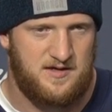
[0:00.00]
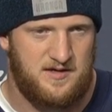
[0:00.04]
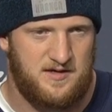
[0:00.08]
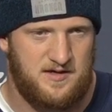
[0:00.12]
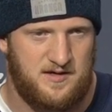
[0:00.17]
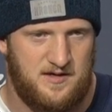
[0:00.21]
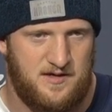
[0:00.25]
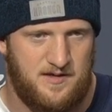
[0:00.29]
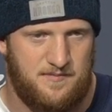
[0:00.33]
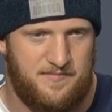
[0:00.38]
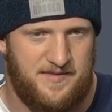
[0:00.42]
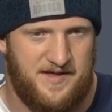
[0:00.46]

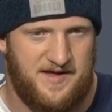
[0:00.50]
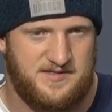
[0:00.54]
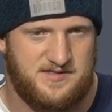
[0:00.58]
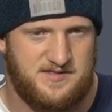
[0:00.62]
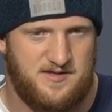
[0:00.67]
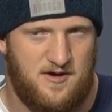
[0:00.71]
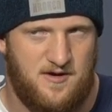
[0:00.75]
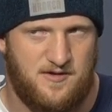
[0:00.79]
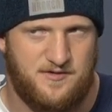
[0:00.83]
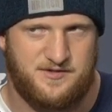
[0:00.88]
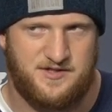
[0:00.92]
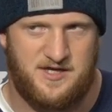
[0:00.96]
that's
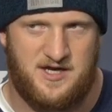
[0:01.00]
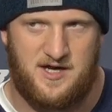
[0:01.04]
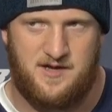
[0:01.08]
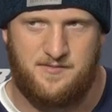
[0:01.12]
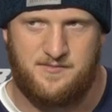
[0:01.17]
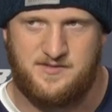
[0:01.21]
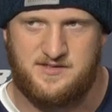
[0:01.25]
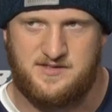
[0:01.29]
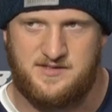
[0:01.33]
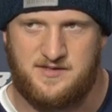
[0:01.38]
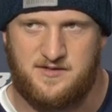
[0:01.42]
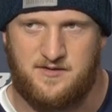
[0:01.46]
our
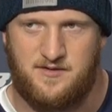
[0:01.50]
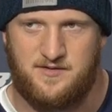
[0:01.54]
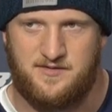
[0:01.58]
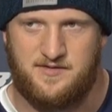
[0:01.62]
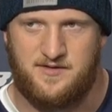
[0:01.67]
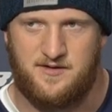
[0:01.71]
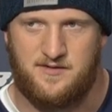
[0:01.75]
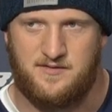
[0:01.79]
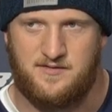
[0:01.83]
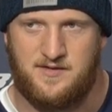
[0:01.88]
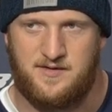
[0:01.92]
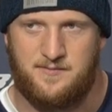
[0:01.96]
job is to go out
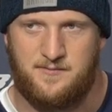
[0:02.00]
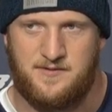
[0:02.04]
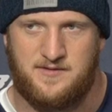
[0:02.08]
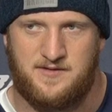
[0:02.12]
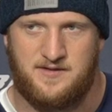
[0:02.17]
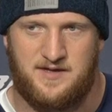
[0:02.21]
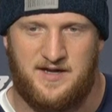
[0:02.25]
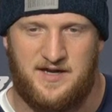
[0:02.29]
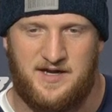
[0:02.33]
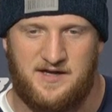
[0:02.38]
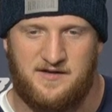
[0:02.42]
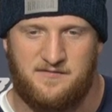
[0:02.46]
there and limit
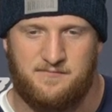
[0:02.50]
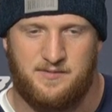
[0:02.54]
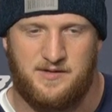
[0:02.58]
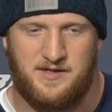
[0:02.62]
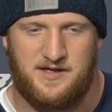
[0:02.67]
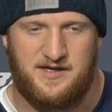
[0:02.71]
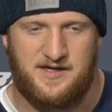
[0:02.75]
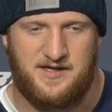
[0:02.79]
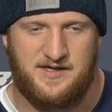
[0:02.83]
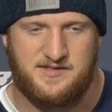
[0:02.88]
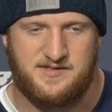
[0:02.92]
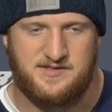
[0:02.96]
the negative
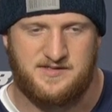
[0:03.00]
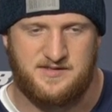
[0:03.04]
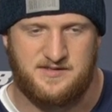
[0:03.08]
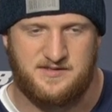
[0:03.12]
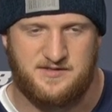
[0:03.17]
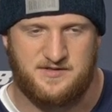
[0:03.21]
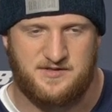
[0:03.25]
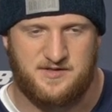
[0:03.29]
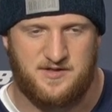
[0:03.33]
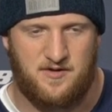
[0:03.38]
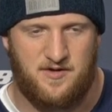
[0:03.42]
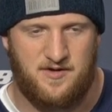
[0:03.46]
plays
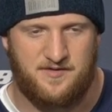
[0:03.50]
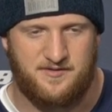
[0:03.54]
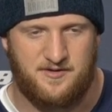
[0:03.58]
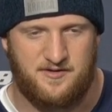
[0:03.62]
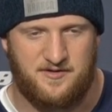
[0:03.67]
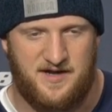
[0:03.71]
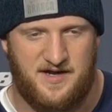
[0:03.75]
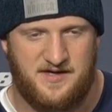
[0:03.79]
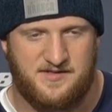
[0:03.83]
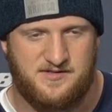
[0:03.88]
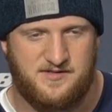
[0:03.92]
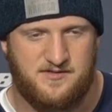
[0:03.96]
and just go out there
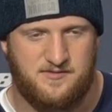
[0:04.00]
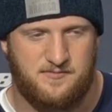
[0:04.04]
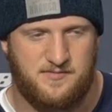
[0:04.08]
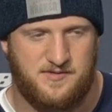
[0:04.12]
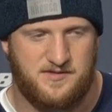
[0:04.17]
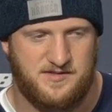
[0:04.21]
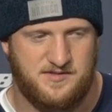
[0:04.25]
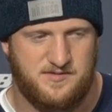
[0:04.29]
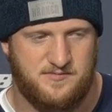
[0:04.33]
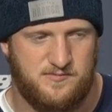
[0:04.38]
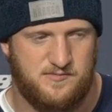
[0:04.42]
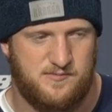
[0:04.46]
and execute
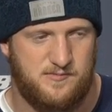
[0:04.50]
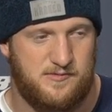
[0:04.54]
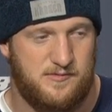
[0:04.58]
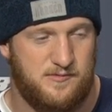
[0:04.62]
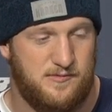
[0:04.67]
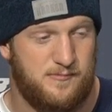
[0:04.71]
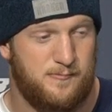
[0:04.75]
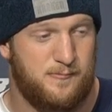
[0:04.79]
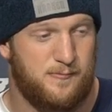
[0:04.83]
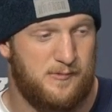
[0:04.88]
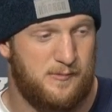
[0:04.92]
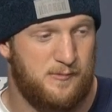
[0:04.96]
because we
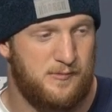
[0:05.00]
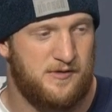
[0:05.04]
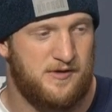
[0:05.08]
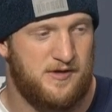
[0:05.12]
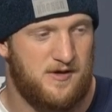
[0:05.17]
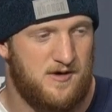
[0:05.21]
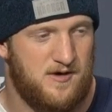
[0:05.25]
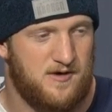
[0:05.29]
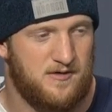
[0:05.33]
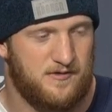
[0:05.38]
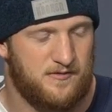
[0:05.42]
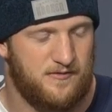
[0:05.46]
really
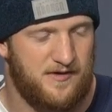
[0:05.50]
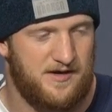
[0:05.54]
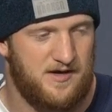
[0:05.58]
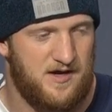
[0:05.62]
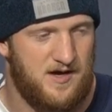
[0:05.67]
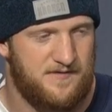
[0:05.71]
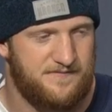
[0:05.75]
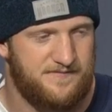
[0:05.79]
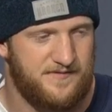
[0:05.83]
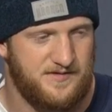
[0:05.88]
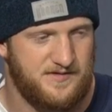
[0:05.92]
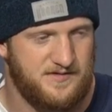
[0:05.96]
are a great
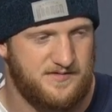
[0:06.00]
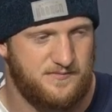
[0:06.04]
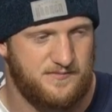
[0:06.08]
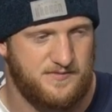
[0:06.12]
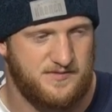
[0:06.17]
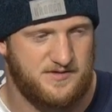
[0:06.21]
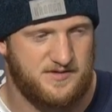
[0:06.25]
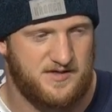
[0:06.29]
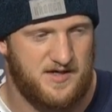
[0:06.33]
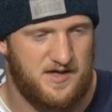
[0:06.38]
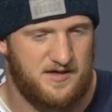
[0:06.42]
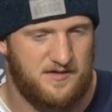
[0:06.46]
offense.
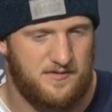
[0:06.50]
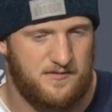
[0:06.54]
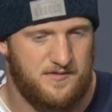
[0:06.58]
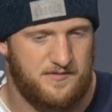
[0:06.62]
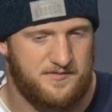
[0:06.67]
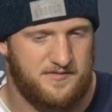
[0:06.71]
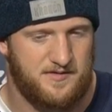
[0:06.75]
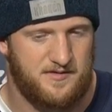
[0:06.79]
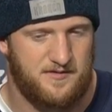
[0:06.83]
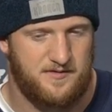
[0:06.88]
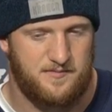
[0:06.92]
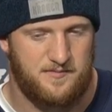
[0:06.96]
We just got to go
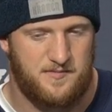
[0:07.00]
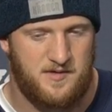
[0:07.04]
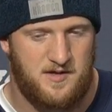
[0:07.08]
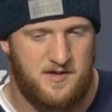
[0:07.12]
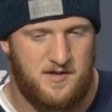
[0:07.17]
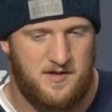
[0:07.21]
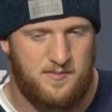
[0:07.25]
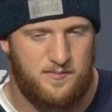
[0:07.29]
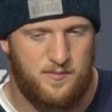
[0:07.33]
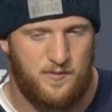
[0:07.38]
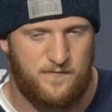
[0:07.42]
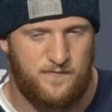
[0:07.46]
out there and
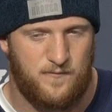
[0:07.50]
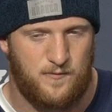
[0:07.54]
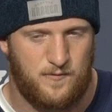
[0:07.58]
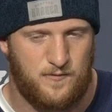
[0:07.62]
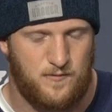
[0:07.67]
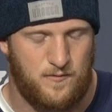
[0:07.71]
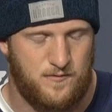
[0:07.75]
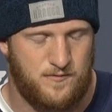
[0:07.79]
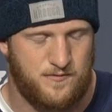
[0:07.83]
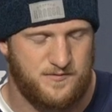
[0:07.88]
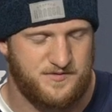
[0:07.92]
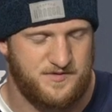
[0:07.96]
put four
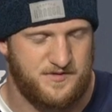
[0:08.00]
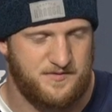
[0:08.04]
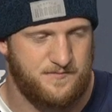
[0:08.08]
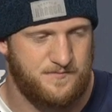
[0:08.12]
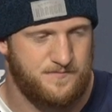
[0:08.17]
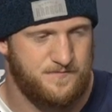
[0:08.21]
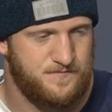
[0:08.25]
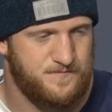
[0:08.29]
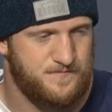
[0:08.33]
quarters in.